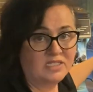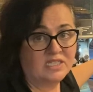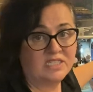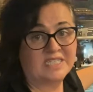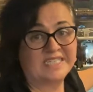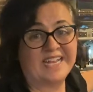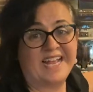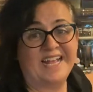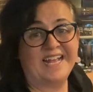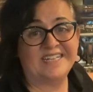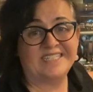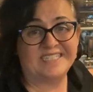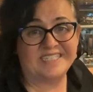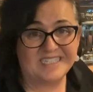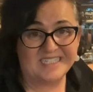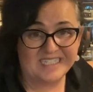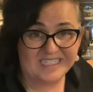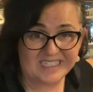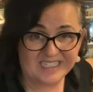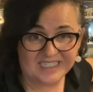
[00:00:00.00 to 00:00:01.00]
it's
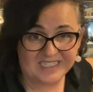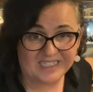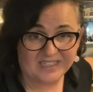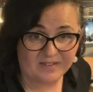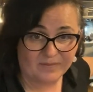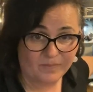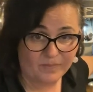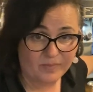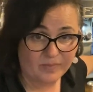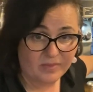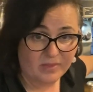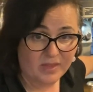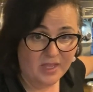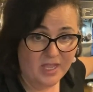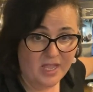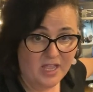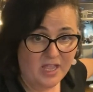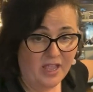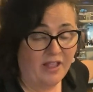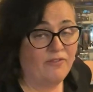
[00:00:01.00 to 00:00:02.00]
consistent.
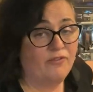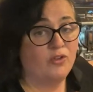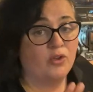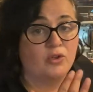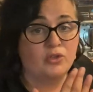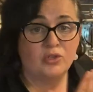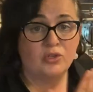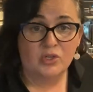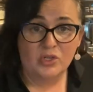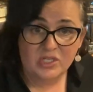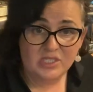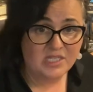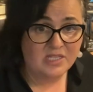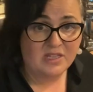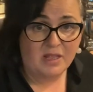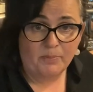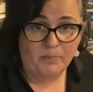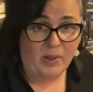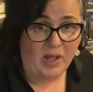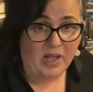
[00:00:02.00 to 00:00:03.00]
If you're using
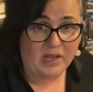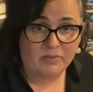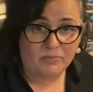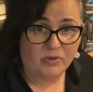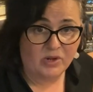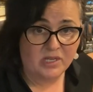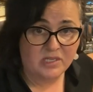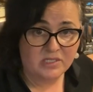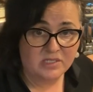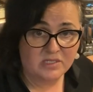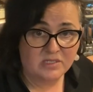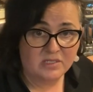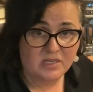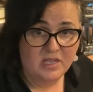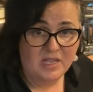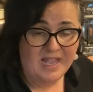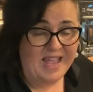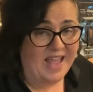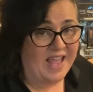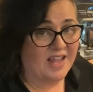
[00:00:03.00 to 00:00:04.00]
the puck press
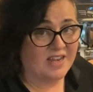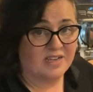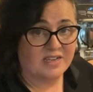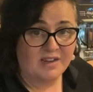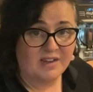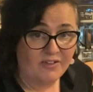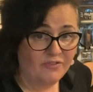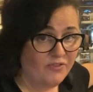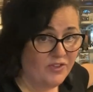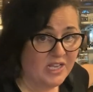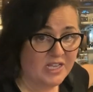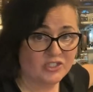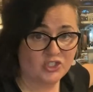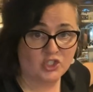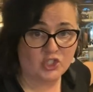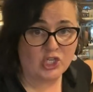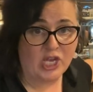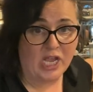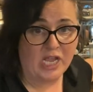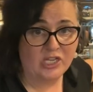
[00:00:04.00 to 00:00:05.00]
and nothing has
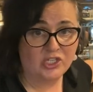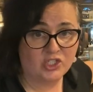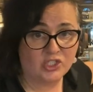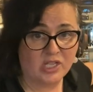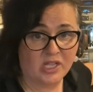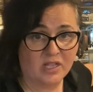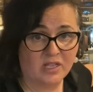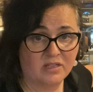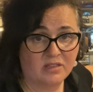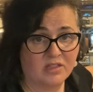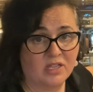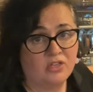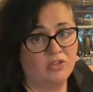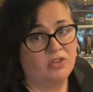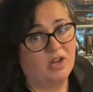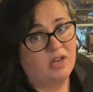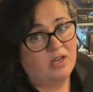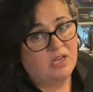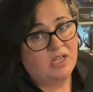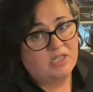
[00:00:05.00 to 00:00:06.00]
changed there, then you
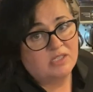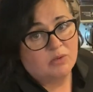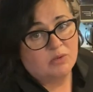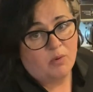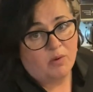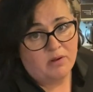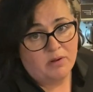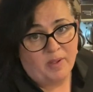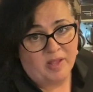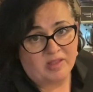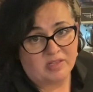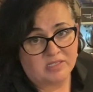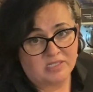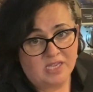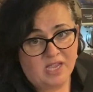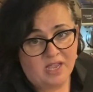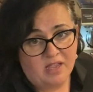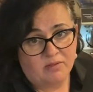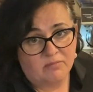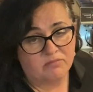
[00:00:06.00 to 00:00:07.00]
don't need to worry about the
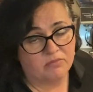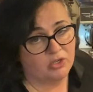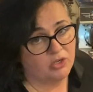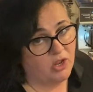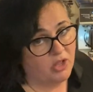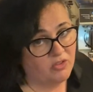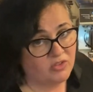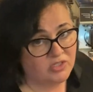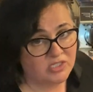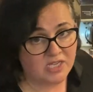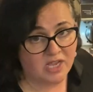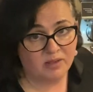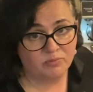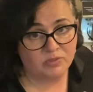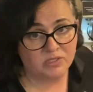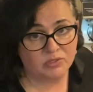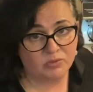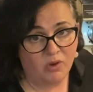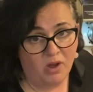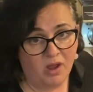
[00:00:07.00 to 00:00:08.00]
temp. You know the temp
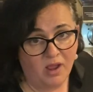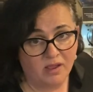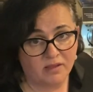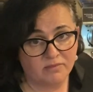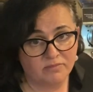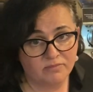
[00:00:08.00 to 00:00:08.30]
is right.